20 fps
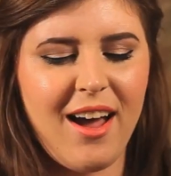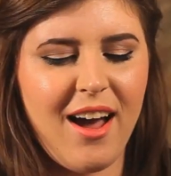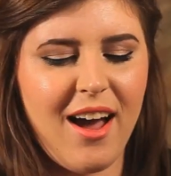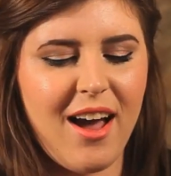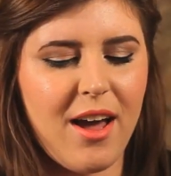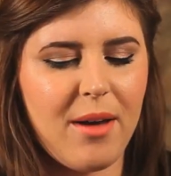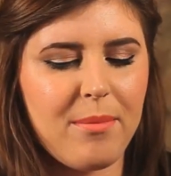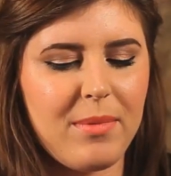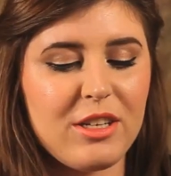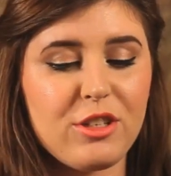
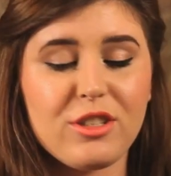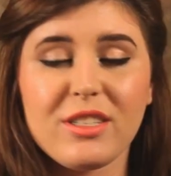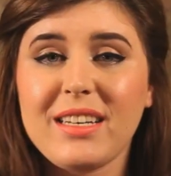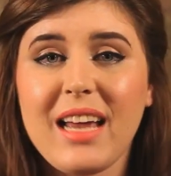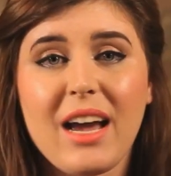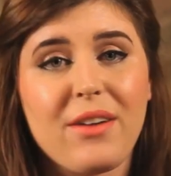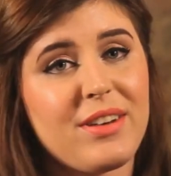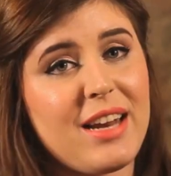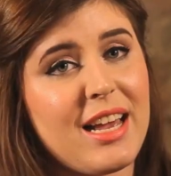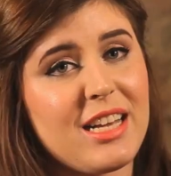It doesn't
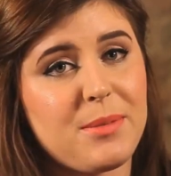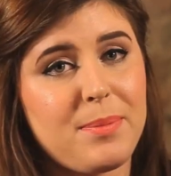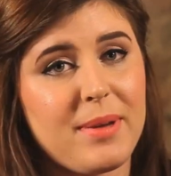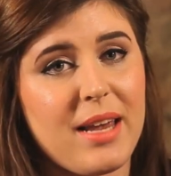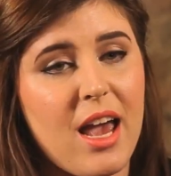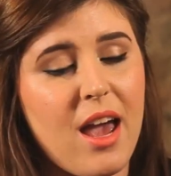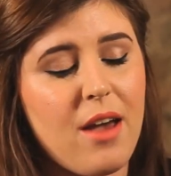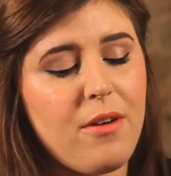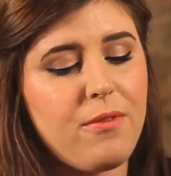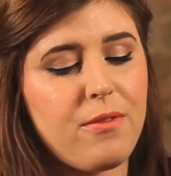have an
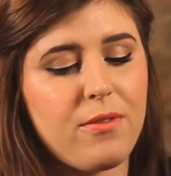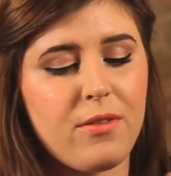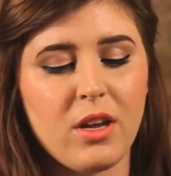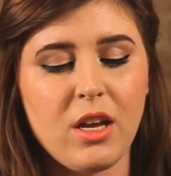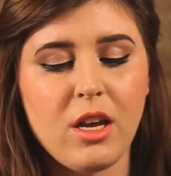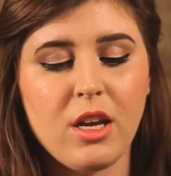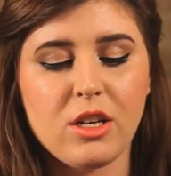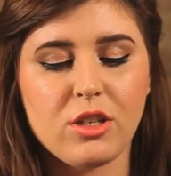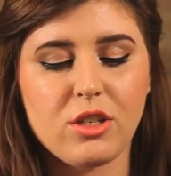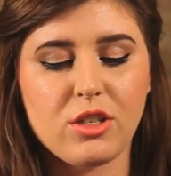SPF,
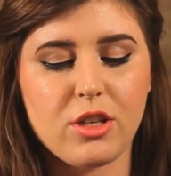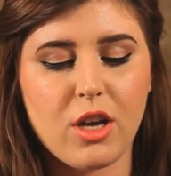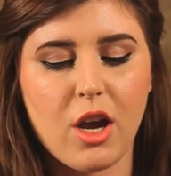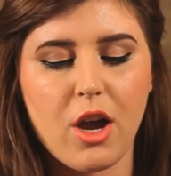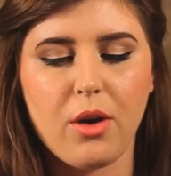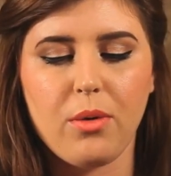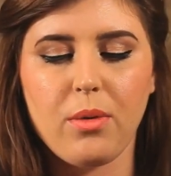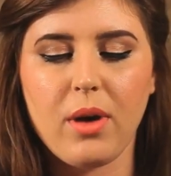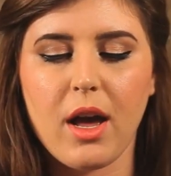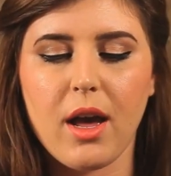
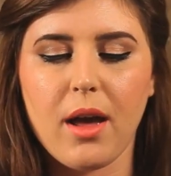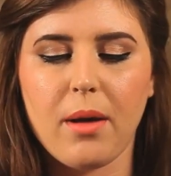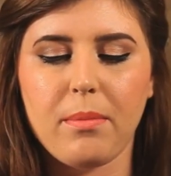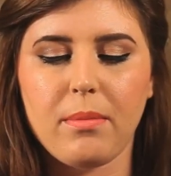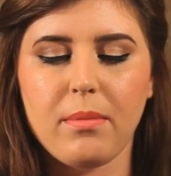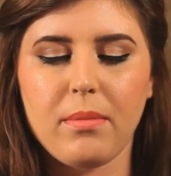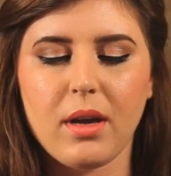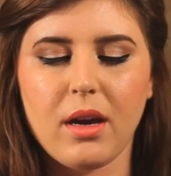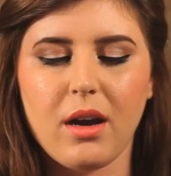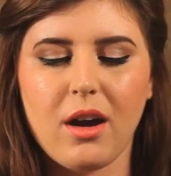so
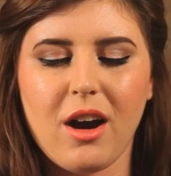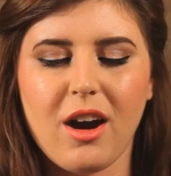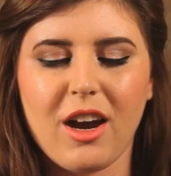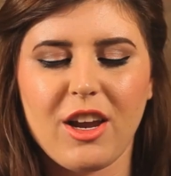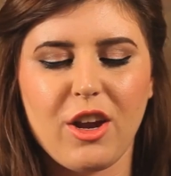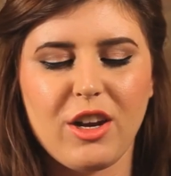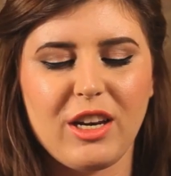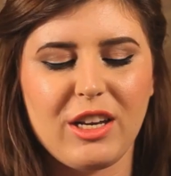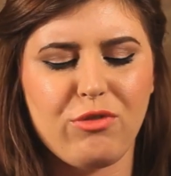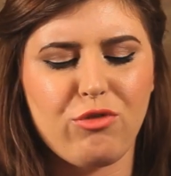I
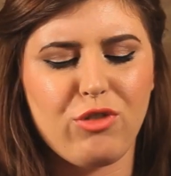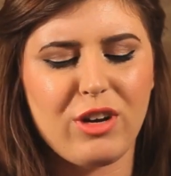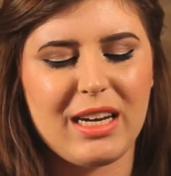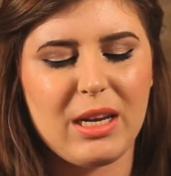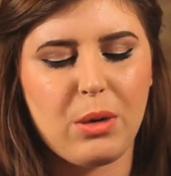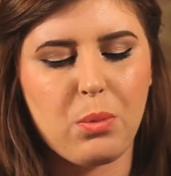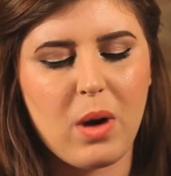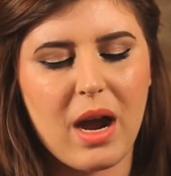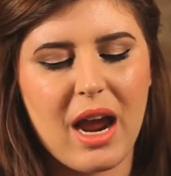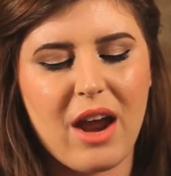only
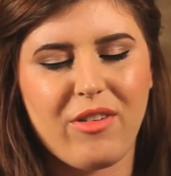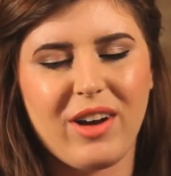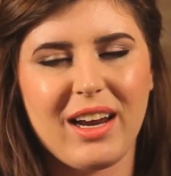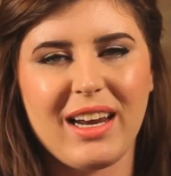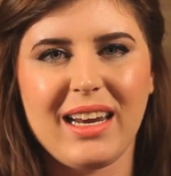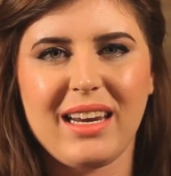really wear it